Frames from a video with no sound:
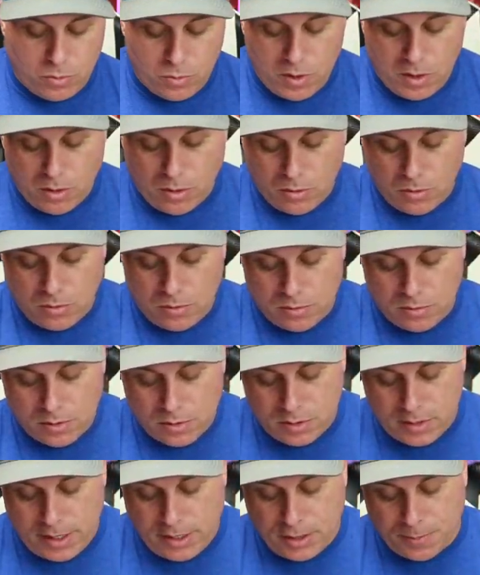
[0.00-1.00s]
Whoa,
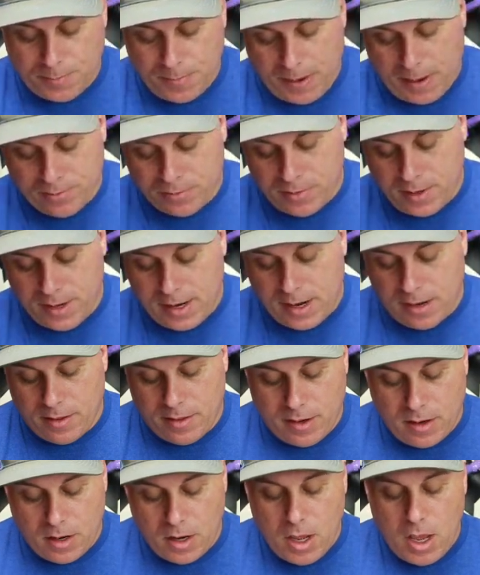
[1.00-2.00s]
they just popped right out of
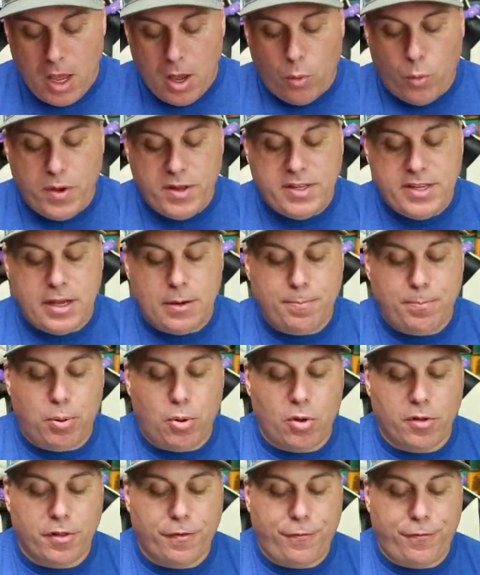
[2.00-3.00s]
there. We did
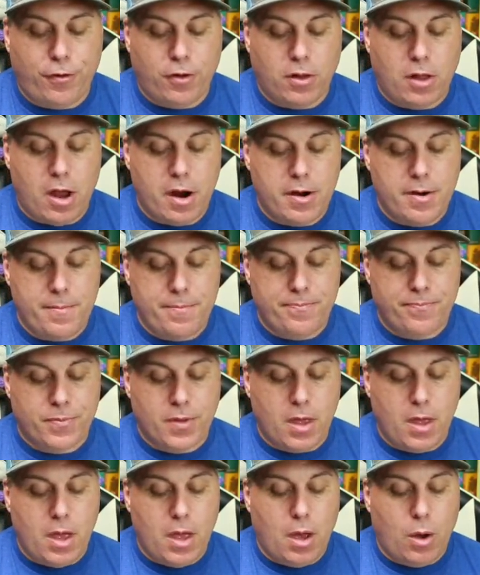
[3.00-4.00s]
pull the full art,
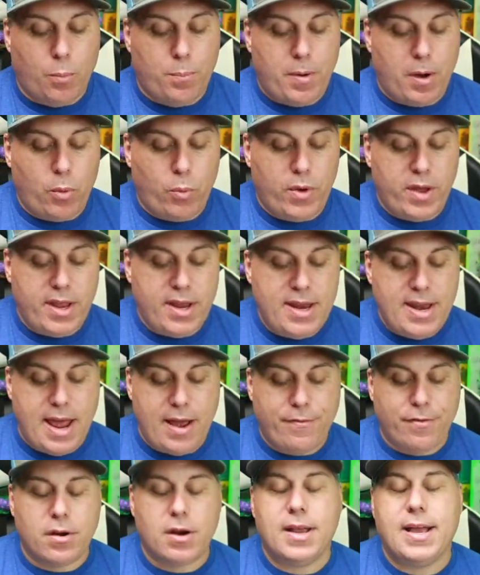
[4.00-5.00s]
but we
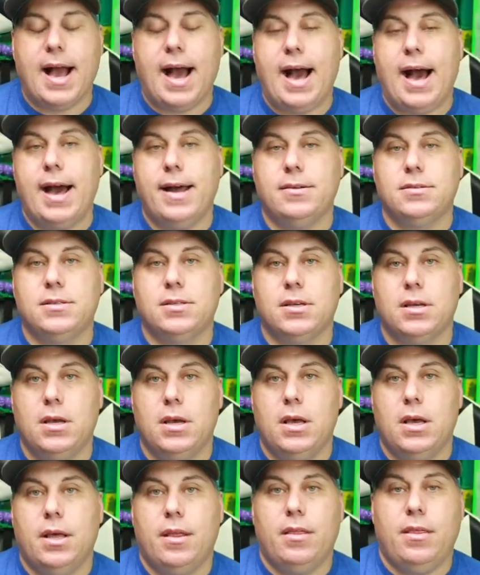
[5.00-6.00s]
never got
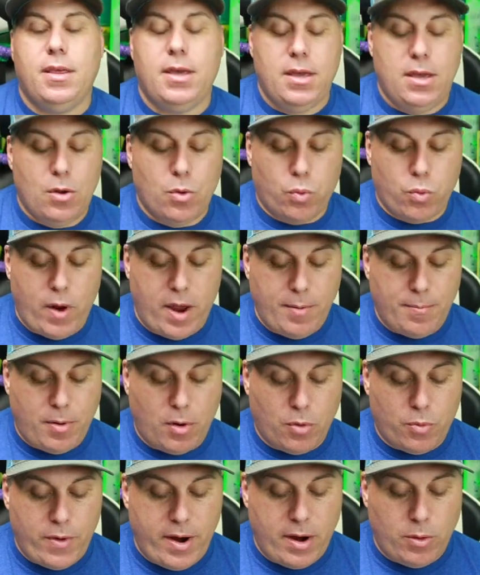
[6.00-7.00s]
the
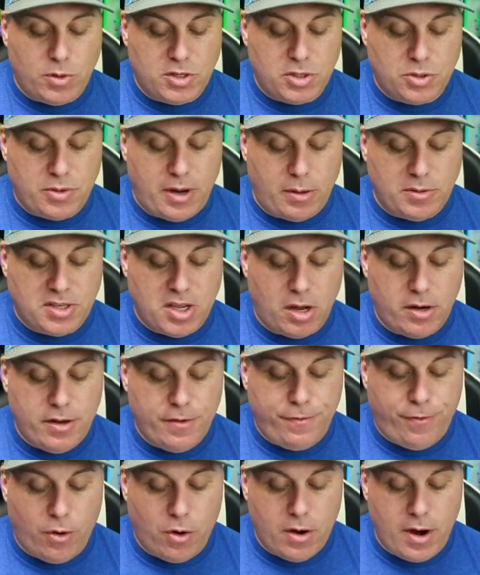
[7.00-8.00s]
Rainbow Rare, which is what I was
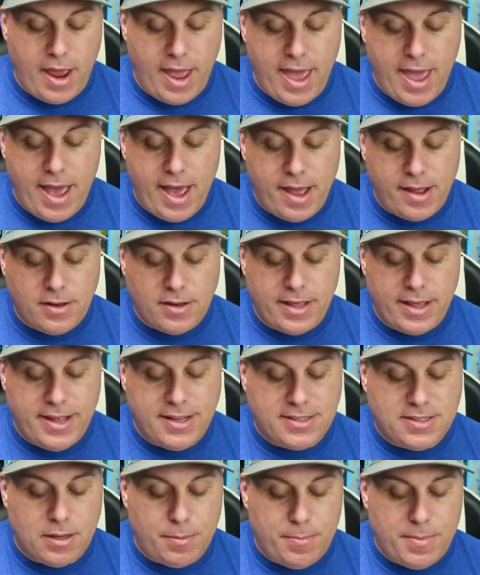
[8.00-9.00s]
hunting for, and
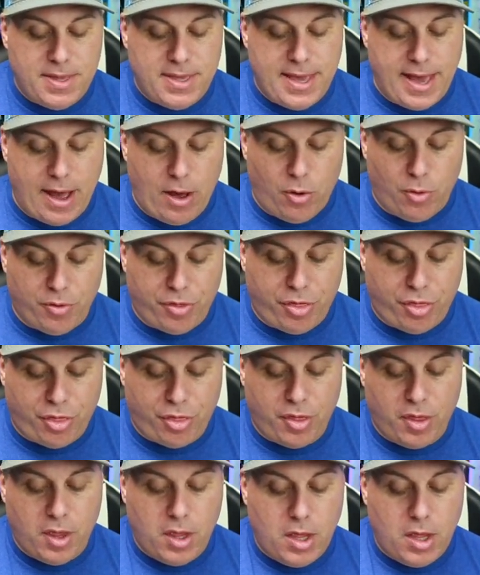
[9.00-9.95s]
it's a Meowth.